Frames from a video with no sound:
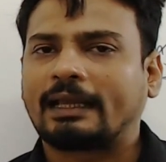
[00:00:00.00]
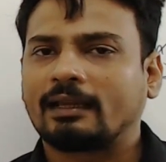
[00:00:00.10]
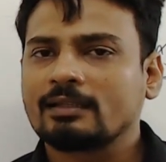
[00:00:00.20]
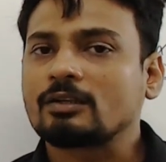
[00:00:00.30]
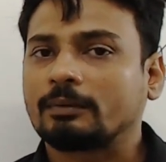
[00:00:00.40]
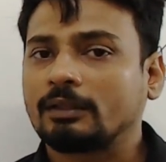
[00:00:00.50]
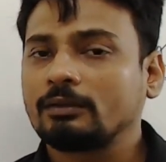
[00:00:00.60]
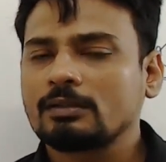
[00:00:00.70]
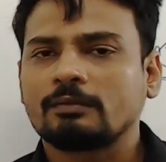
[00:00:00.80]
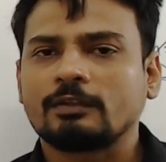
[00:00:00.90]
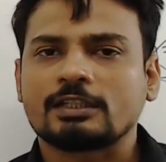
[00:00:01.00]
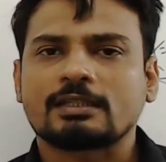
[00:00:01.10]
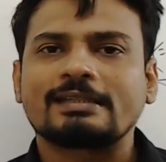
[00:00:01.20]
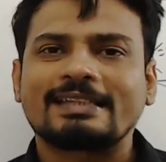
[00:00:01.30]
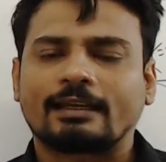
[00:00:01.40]
is obtuse, which is
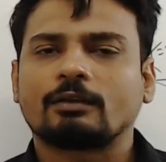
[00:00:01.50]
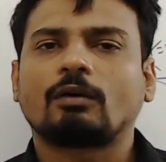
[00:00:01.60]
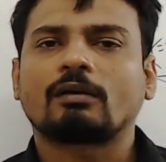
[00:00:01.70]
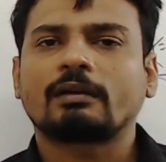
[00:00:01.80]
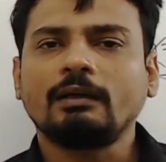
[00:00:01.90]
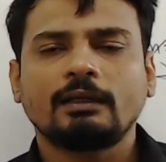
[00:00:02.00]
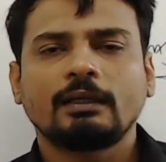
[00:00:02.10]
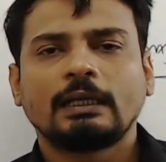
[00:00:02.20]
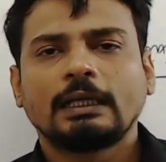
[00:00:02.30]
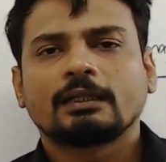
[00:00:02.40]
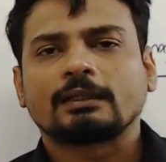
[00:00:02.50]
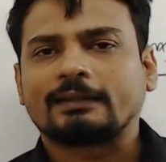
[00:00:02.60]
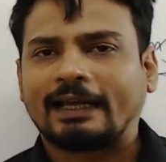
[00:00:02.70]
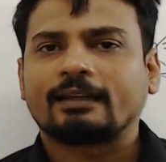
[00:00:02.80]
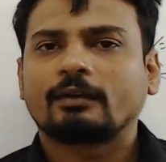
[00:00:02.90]
in second quadrant, the
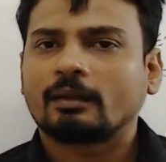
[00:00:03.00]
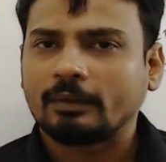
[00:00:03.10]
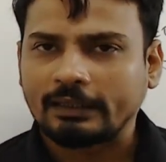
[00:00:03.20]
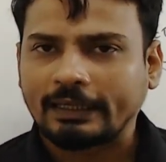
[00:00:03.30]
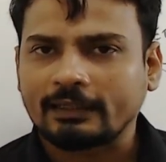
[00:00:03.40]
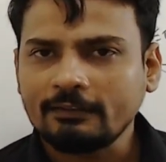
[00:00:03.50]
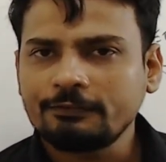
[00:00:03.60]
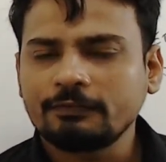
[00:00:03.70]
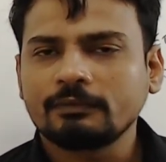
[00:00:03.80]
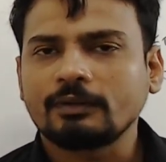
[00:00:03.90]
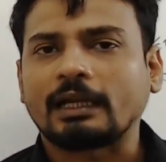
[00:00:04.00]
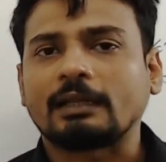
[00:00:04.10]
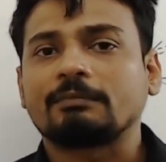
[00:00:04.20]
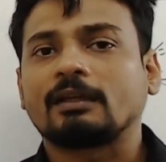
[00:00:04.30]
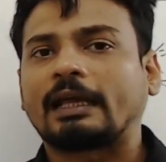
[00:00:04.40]
tan is going to be negative, and
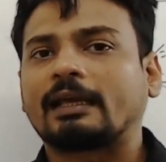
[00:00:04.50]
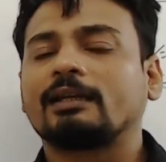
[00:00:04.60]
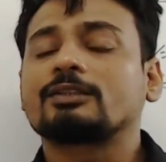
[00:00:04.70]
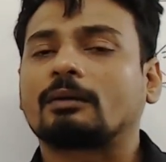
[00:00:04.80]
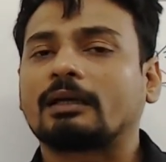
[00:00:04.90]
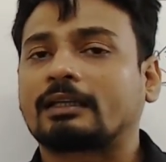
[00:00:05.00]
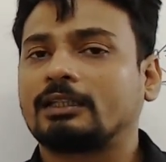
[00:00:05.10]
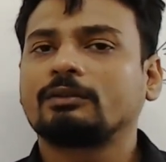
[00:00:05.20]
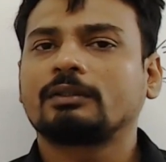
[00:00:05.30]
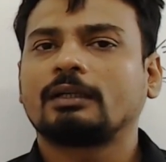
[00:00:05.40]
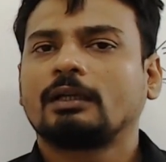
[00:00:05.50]
if the angle is acute,